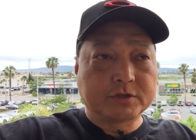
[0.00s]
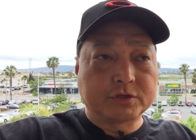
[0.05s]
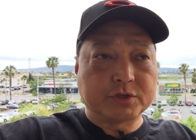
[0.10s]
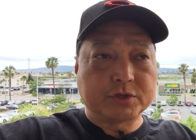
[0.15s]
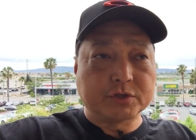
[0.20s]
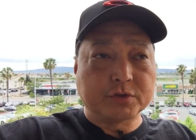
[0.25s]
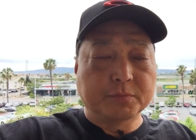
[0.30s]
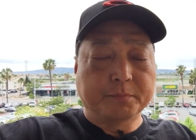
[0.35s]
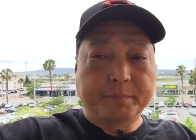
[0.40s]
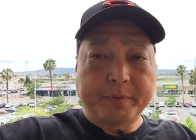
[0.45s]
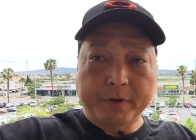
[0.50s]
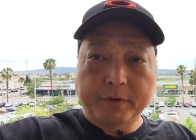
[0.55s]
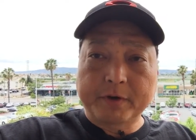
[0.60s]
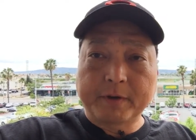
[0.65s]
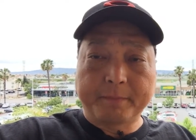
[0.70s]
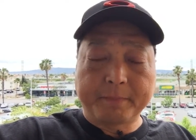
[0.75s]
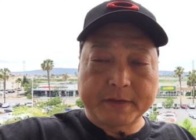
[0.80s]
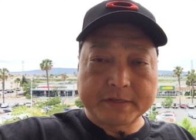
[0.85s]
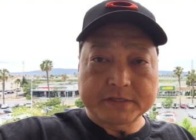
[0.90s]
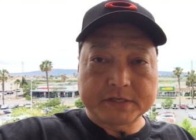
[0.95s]
to build
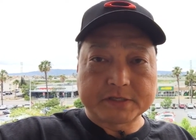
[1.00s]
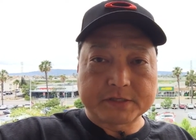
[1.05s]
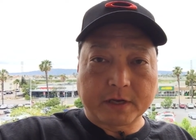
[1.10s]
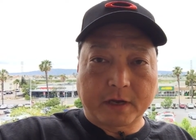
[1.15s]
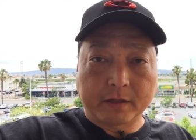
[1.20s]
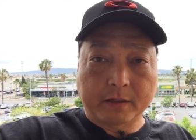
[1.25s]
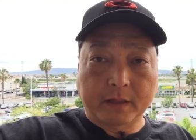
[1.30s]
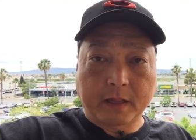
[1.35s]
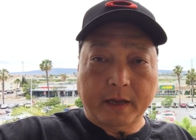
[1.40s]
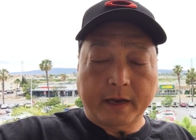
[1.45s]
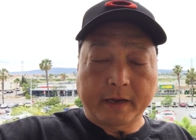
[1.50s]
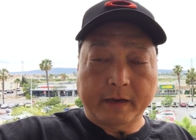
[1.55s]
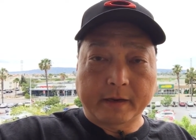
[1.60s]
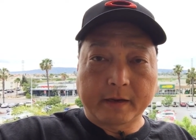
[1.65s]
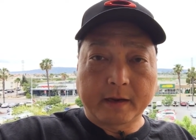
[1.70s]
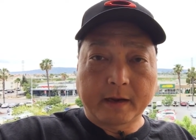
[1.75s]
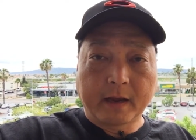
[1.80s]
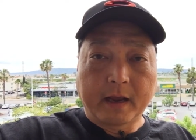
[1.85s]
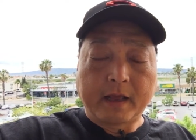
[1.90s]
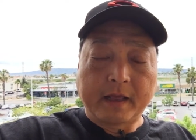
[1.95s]
a business
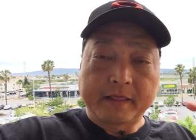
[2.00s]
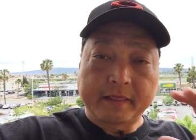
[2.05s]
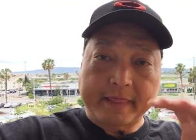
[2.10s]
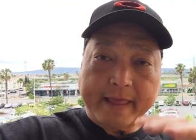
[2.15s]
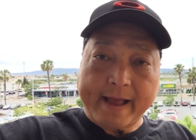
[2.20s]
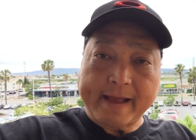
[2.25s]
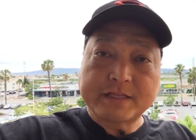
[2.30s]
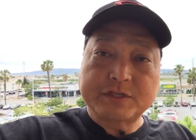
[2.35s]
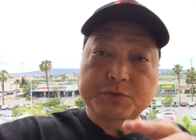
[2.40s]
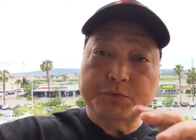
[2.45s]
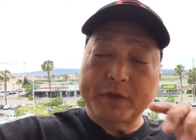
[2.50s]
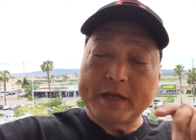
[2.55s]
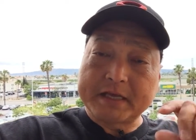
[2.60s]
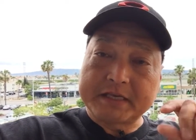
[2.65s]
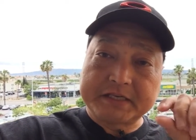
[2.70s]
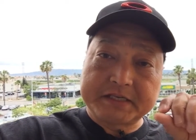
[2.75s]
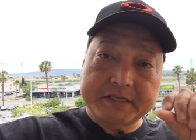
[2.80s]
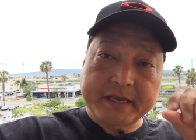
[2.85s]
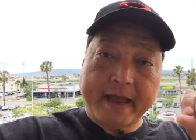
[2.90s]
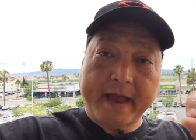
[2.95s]
online, that's
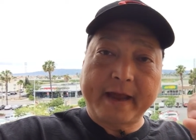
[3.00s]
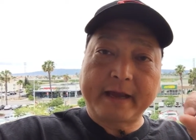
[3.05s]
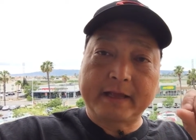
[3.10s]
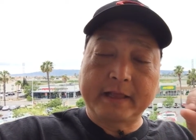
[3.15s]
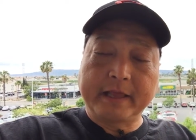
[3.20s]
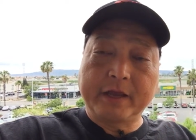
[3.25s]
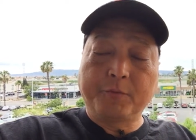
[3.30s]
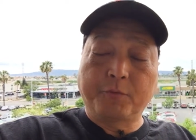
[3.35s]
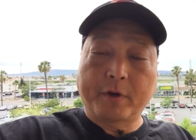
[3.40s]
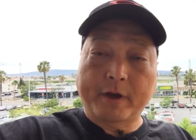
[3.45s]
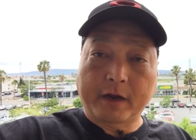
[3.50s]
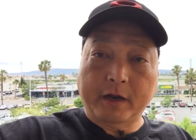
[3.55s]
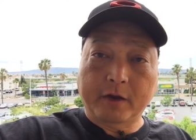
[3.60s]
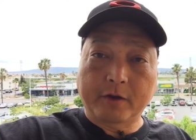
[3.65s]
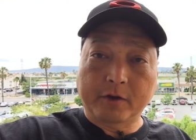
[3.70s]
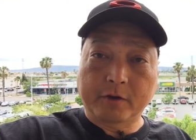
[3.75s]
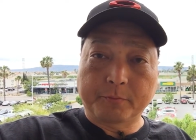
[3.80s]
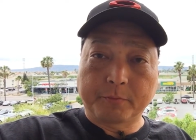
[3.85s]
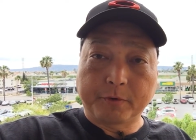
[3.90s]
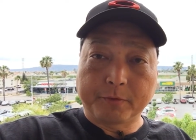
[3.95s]
exactly what I'm
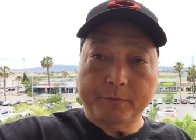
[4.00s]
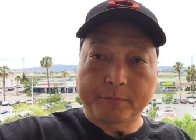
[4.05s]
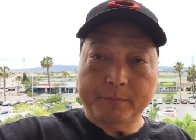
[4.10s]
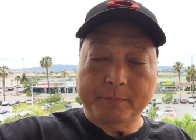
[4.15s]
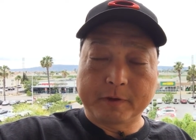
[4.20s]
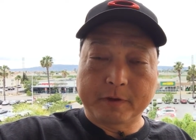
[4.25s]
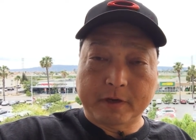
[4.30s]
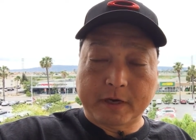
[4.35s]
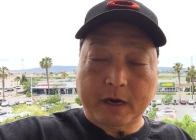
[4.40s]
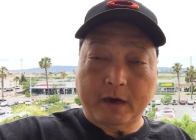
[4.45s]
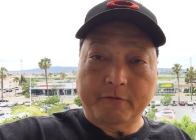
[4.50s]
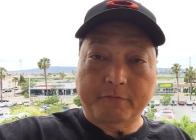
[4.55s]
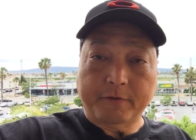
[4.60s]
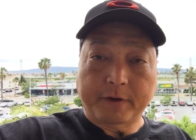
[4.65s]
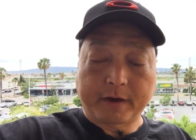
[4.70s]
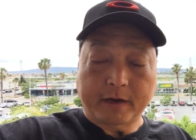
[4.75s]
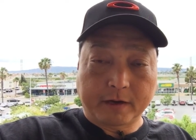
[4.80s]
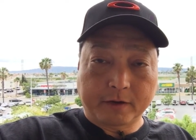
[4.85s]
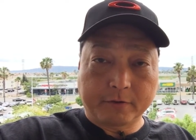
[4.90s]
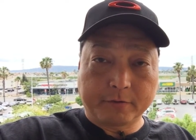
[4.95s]
going to be
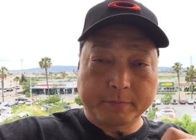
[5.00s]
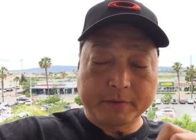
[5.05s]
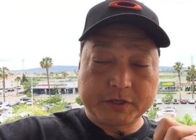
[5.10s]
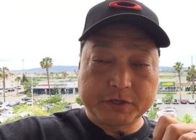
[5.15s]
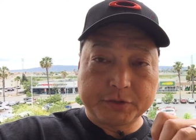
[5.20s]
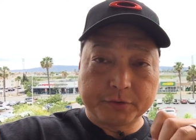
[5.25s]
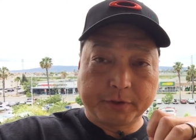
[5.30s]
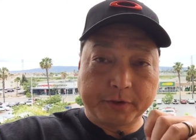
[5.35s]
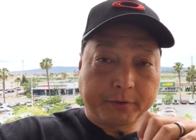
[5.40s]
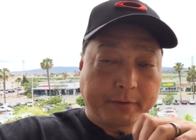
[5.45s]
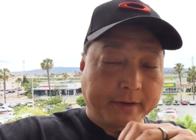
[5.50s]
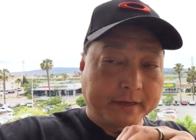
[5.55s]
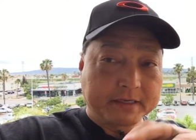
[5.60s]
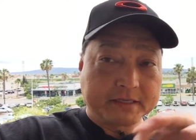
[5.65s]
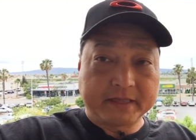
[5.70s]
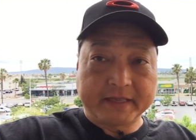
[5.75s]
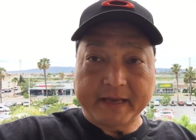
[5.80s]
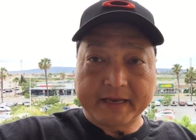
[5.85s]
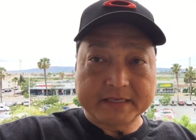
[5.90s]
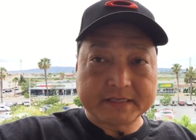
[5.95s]
covering. I'm going to be showing you
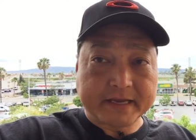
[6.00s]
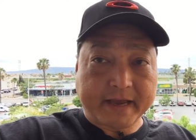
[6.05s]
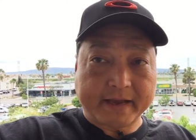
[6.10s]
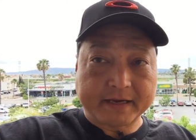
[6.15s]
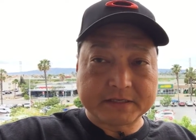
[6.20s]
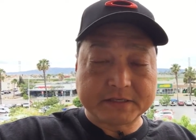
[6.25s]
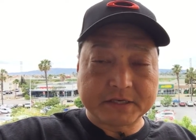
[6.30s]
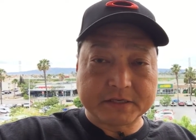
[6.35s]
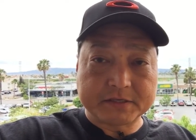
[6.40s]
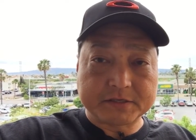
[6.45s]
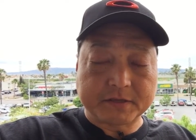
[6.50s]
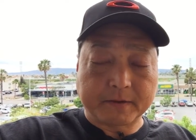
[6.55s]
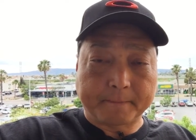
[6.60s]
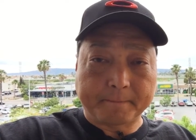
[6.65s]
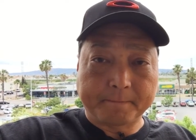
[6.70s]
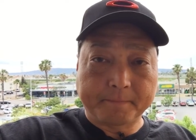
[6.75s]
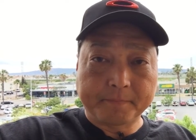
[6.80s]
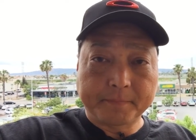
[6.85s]
the exact system.